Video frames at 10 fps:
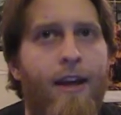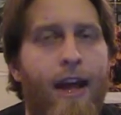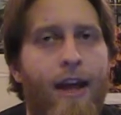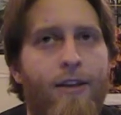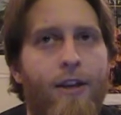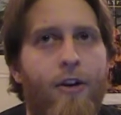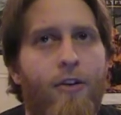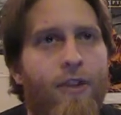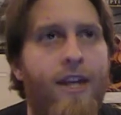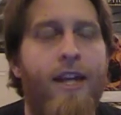And, you know,
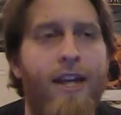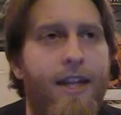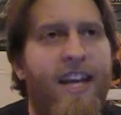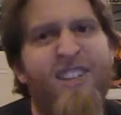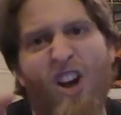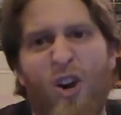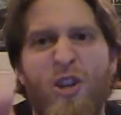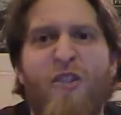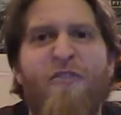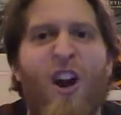if they get in, it's all
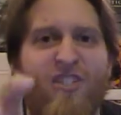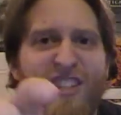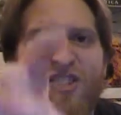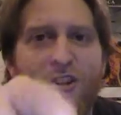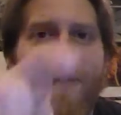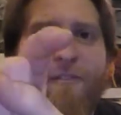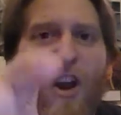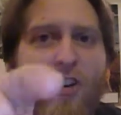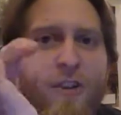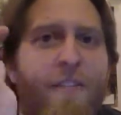your fault. It's all your
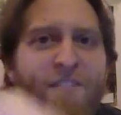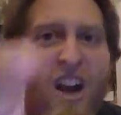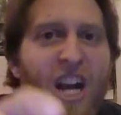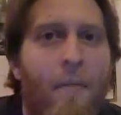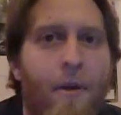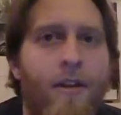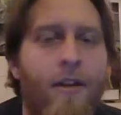fault. You're a fuck-up.